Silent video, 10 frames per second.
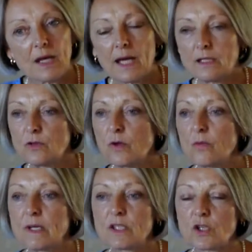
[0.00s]
And you know,
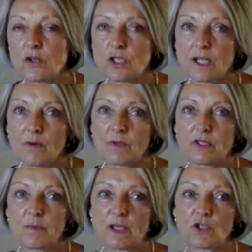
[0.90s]
we started out with
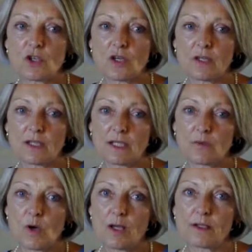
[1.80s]
dementia a
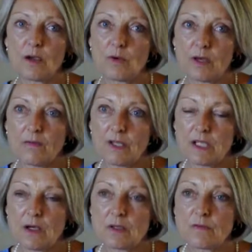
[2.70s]
little while ago with our
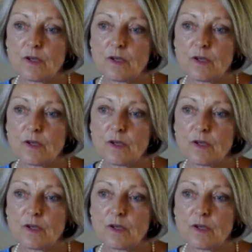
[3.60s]
videos.